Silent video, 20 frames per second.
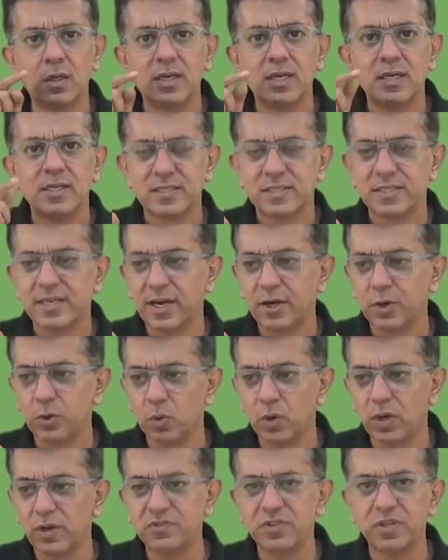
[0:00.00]
say I
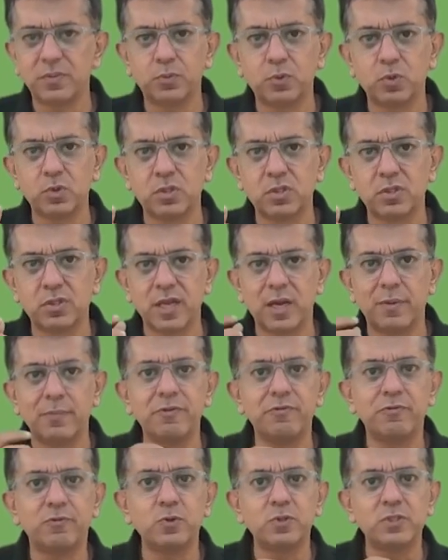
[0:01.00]
told if suppose
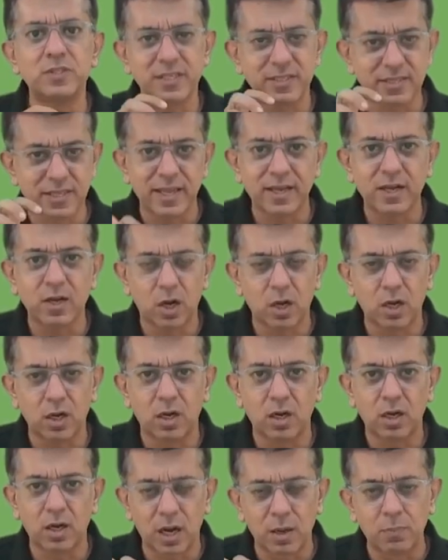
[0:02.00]
Yummy Foods is like
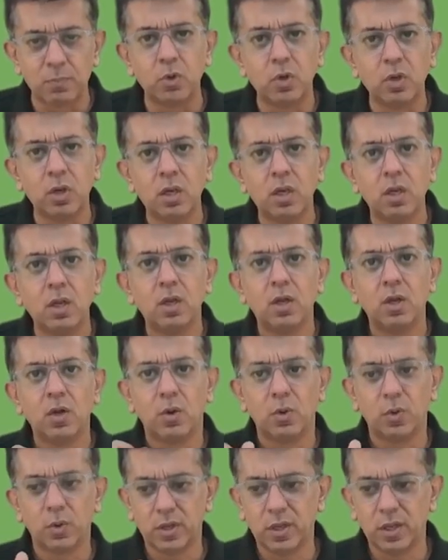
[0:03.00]
Amul,
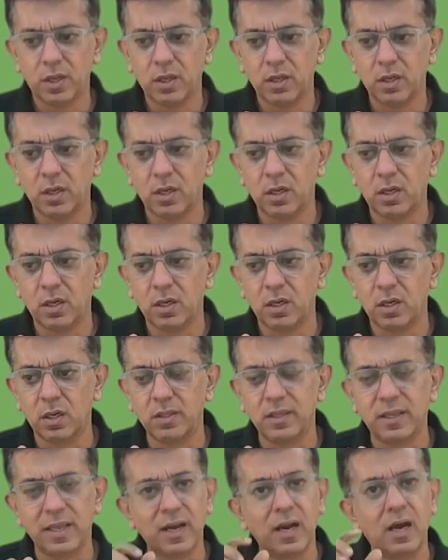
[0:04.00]
okay,
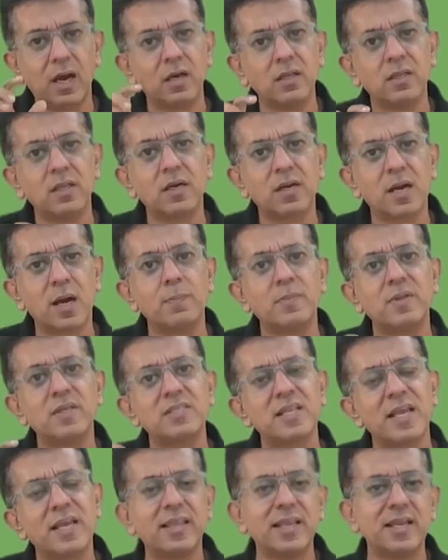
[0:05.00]
there are other
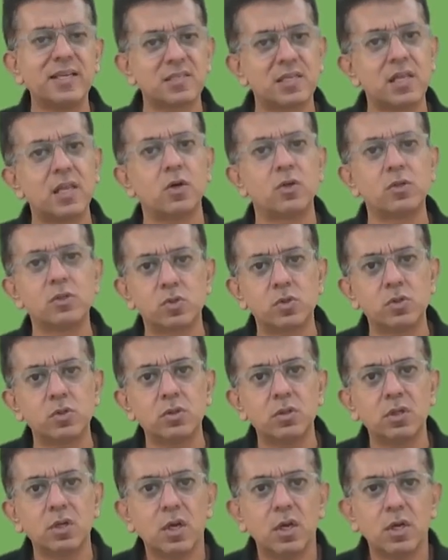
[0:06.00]
companies like Nestle also.